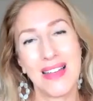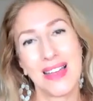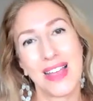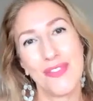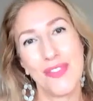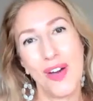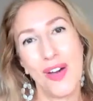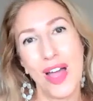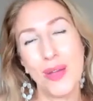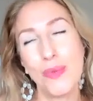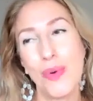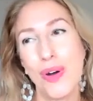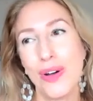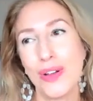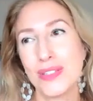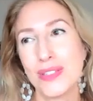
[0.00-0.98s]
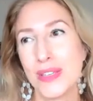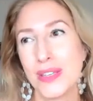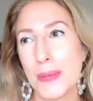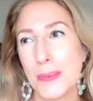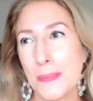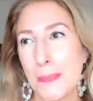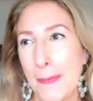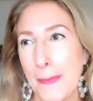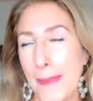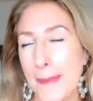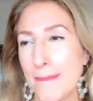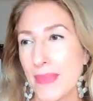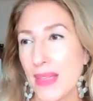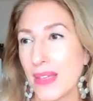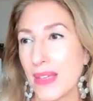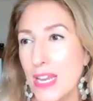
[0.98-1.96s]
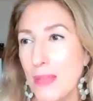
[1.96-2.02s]
Like, if I was
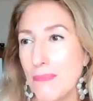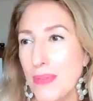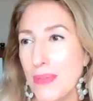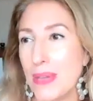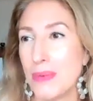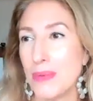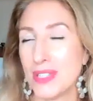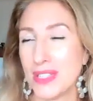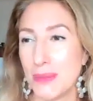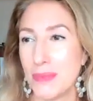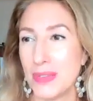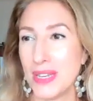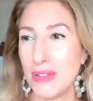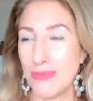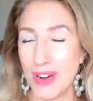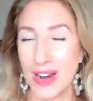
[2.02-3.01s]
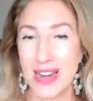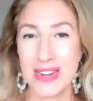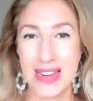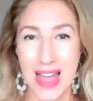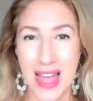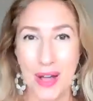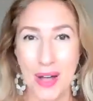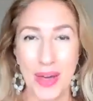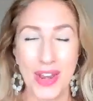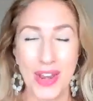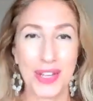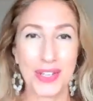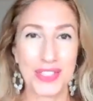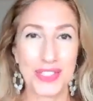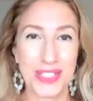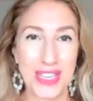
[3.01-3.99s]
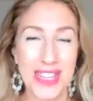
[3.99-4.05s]
going to be with somebody right now and I
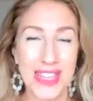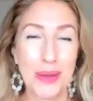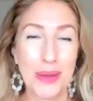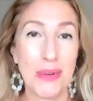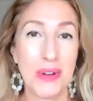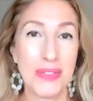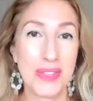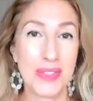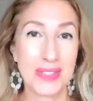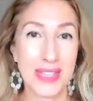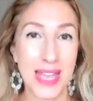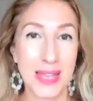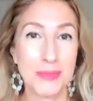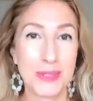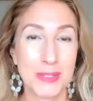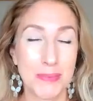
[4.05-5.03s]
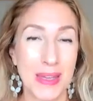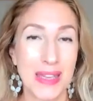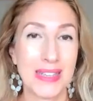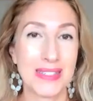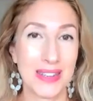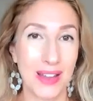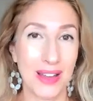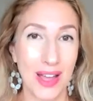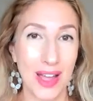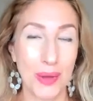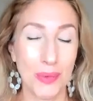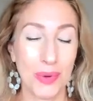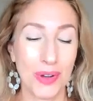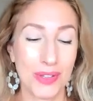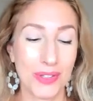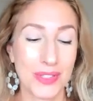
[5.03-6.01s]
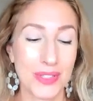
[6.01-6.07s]
could see they were in the same space that I
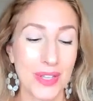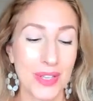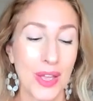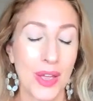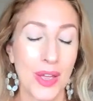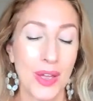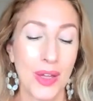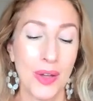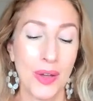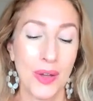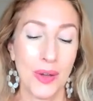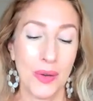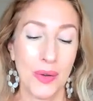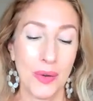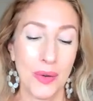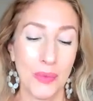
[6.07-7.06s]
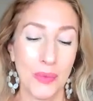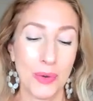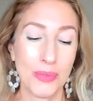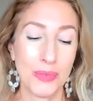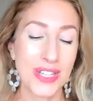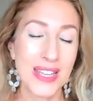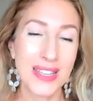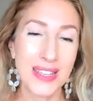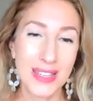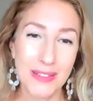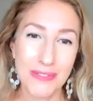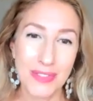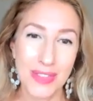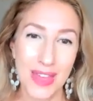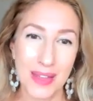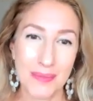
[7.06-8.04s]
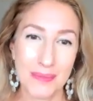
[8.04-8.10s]
was, what would I give
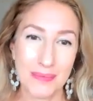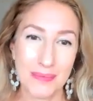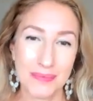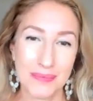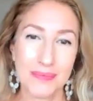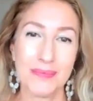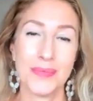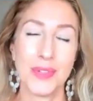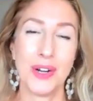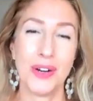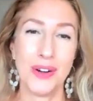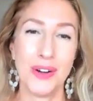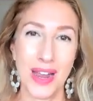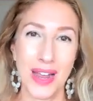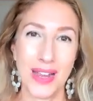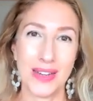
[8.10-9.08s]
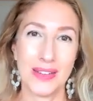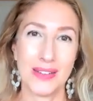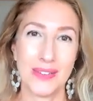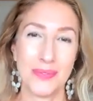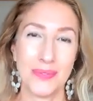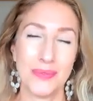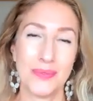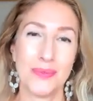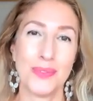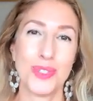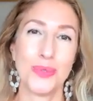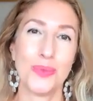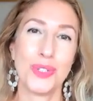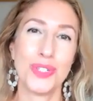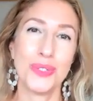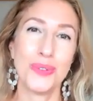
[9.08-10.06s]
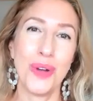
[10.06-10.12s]
them? All right, so
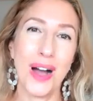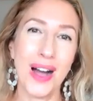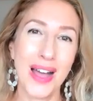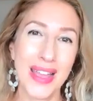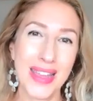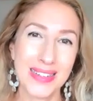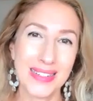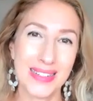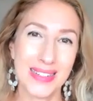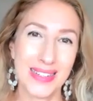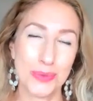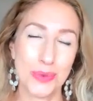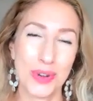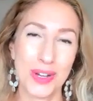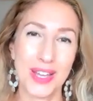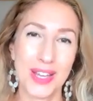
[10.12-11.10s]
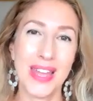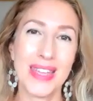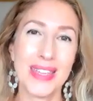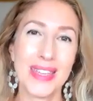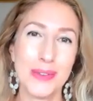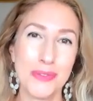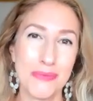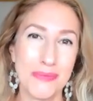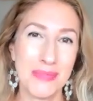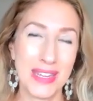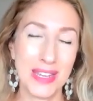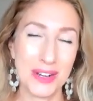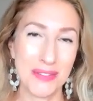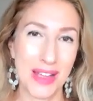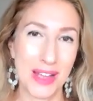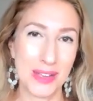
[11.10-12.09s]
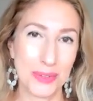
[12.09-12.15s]
what do I need? What can I give me
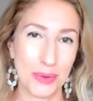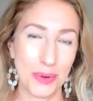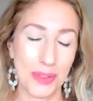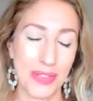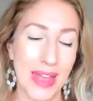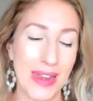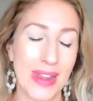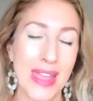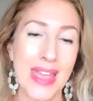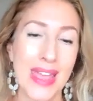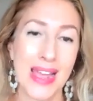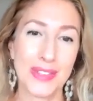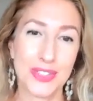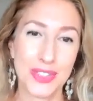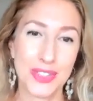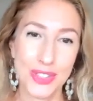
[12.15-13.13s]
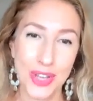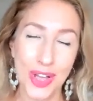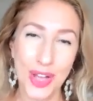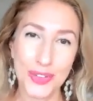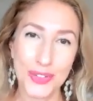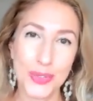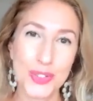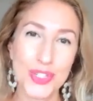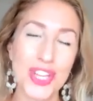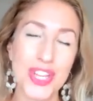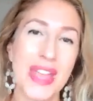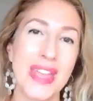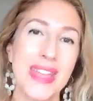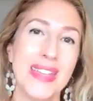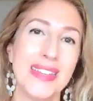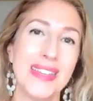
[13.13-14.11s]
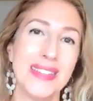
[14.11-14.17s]
around all of that? And start to
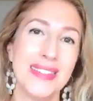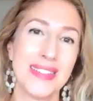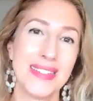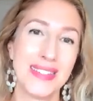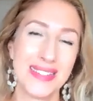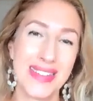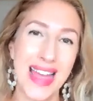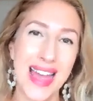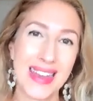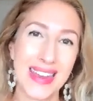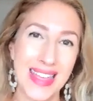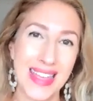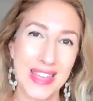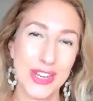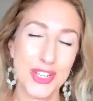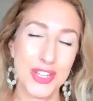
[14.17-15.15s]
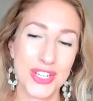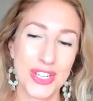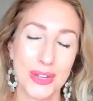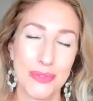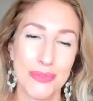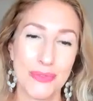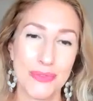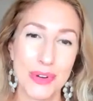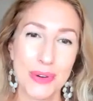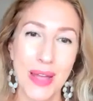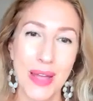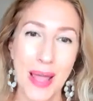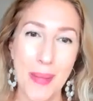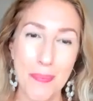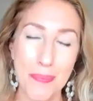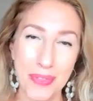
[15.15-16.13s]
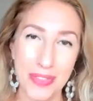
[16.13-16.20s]
change that energy of real
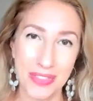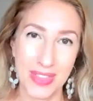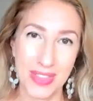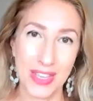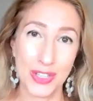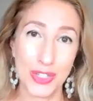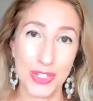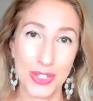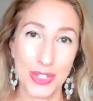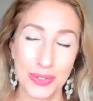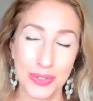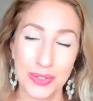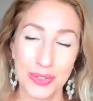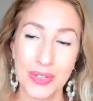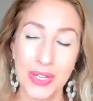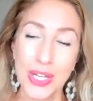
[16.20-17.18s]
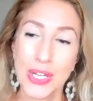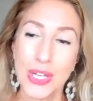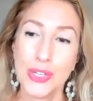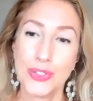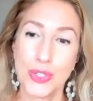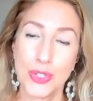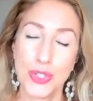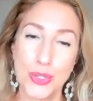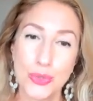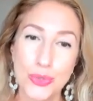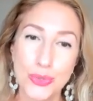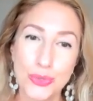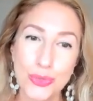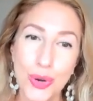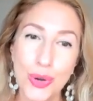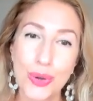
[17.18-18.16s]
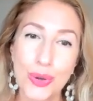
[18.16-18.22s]
empathy in you. So you
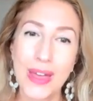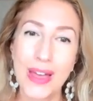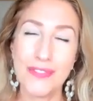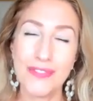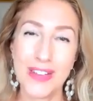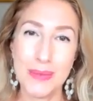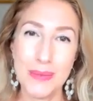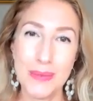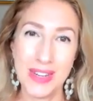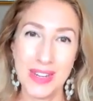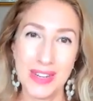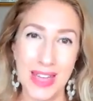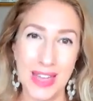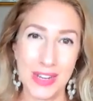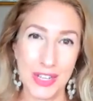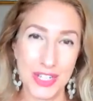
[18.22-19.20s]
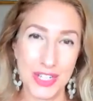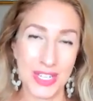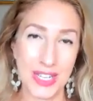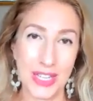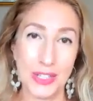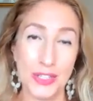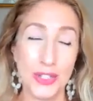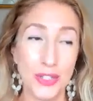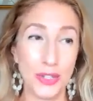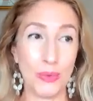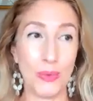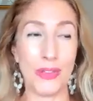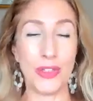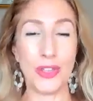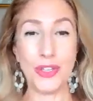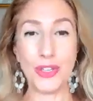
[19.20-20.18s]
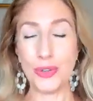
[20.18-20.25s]
grow that feminine energy in you,
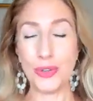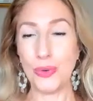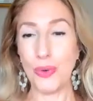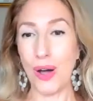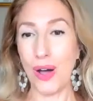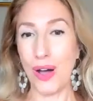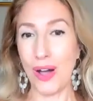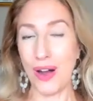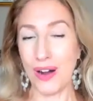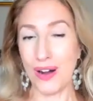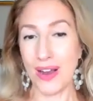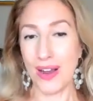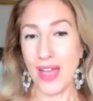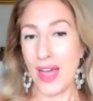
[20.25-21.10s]
whether you are